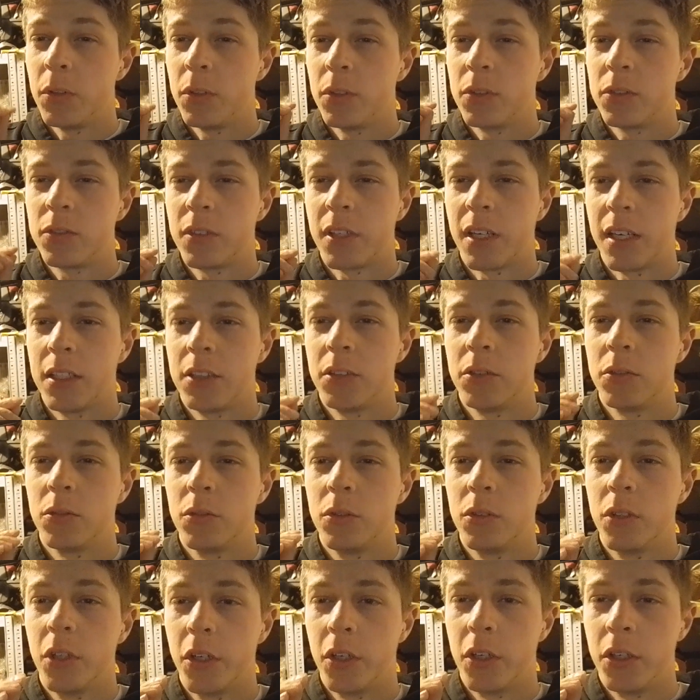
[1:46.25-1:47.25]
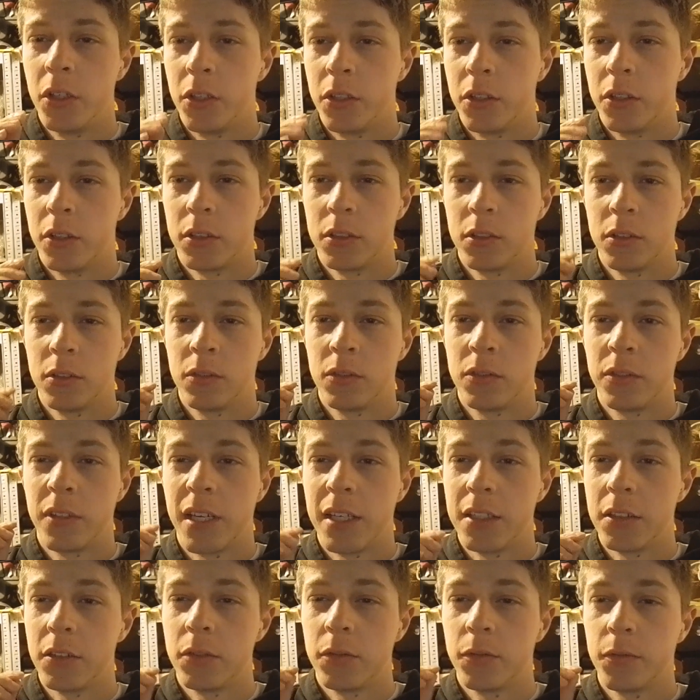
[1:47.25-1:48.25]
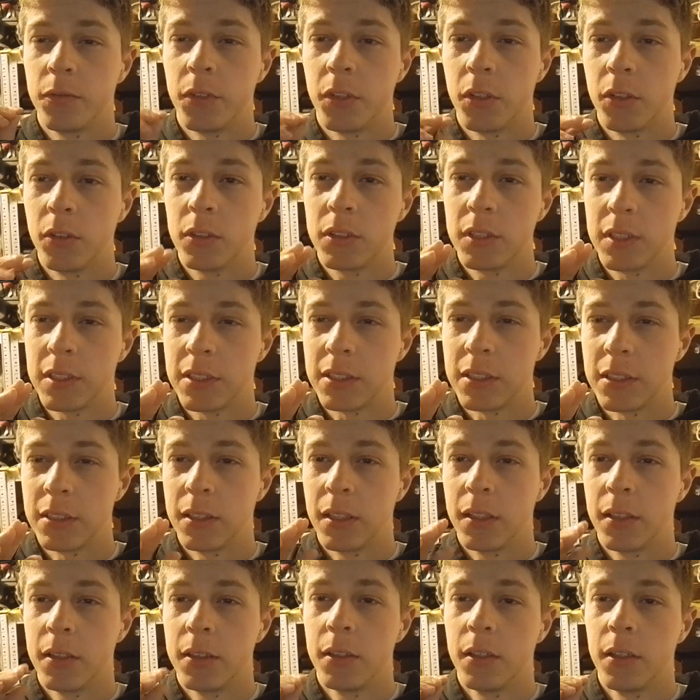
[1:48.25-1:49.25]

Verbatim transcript: you try to learn or you try to focus on,